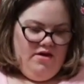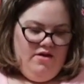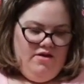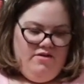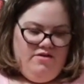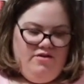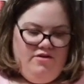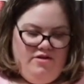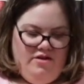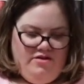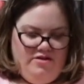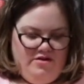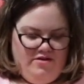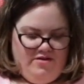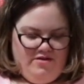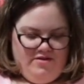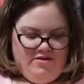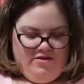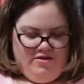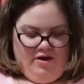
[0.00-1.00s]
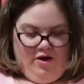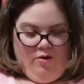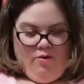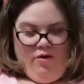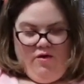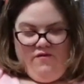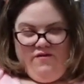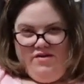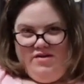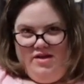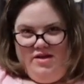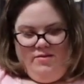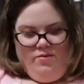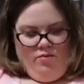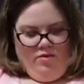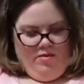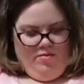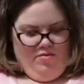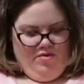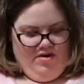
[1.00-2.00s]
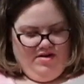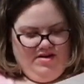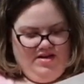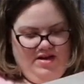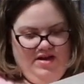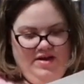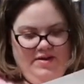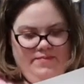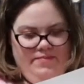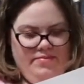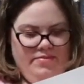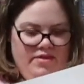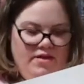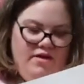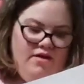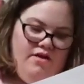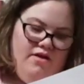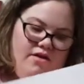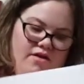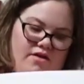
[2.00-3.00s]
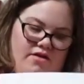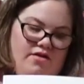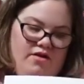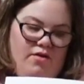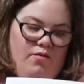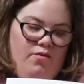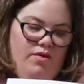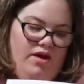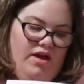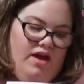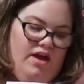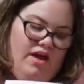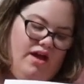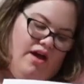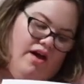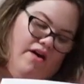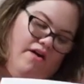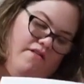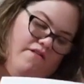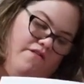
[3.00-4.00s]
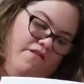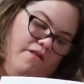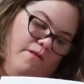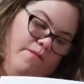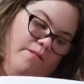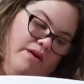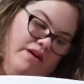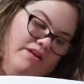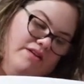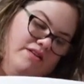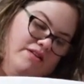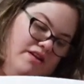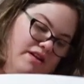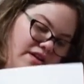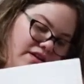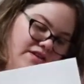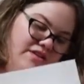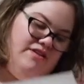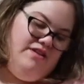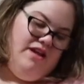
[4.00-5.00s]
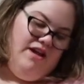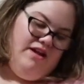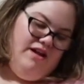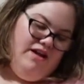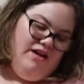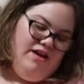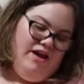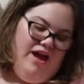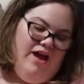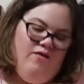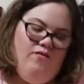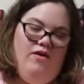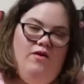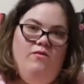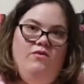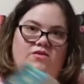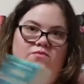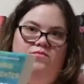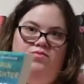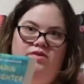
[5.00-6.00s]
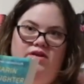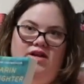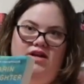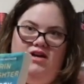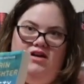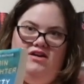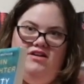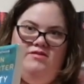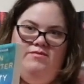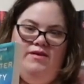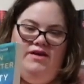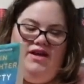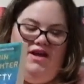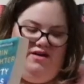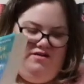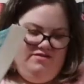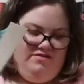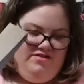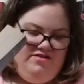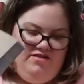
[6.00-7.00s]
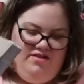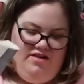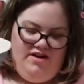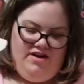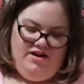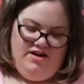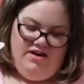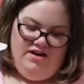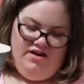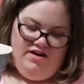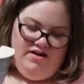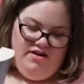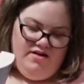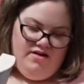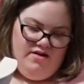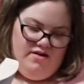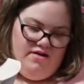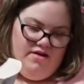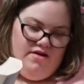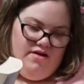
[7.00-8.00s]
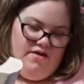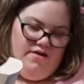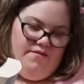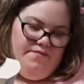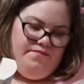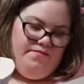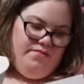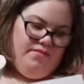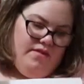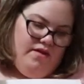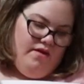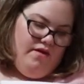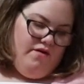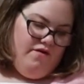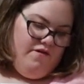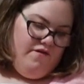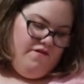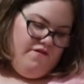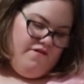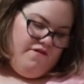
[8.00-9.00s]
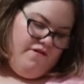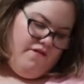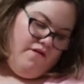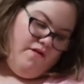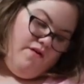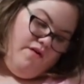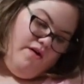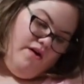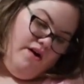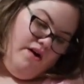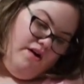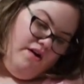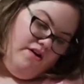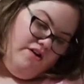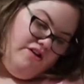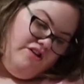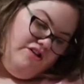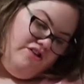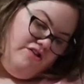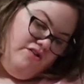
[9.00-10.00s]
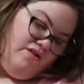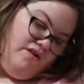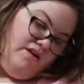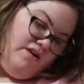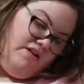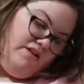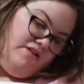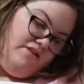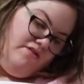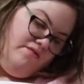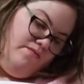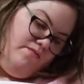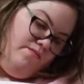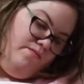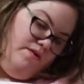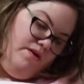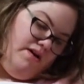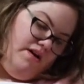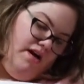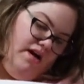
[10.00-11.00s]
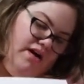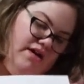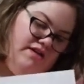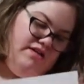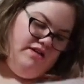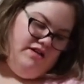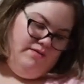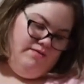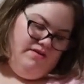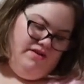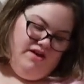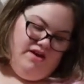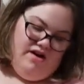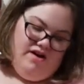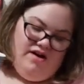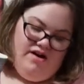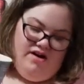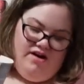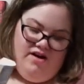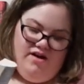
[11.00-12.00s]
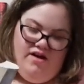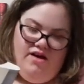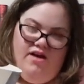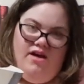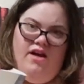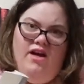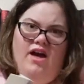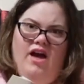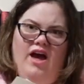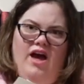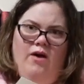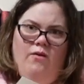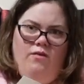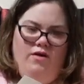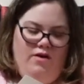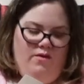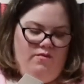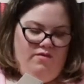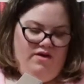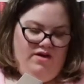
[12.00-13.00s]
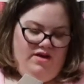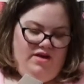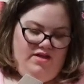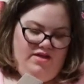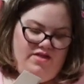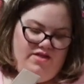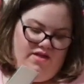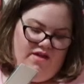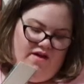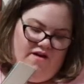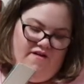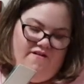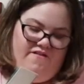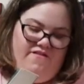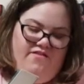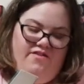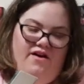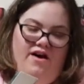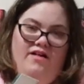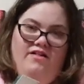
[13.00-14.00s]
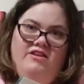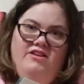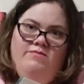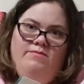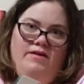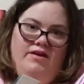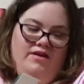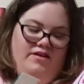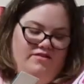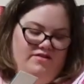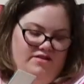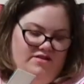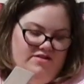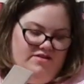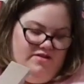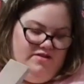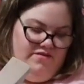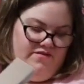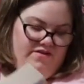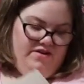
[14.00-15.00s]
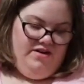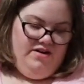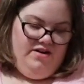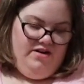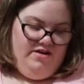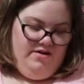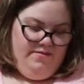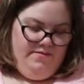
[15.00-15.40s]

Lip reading: So let's just go over them one more time. So we have, for big city setting, I went with Pretty Girls by Karen Slaughter. For shortest book on TBR, I went with Flawless by Elsie Silver.